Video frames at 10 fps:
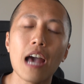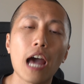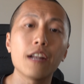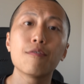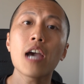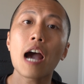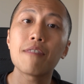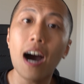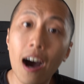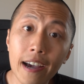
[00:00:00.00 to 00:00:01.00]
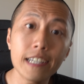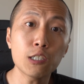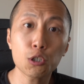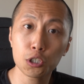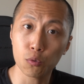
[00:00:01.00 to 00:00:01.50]
And if you have high
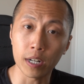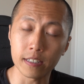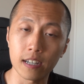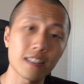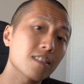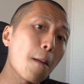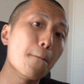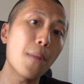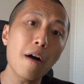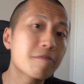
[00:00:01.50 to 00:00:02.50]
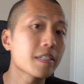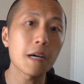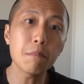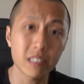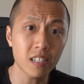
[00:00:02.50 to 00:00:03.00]
interest rate debt that's above
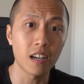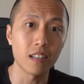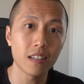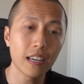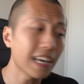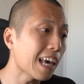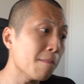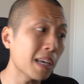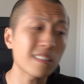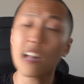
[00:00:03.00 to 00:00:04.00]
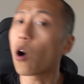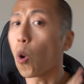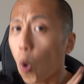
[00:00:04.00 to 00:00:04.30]
10%, it means that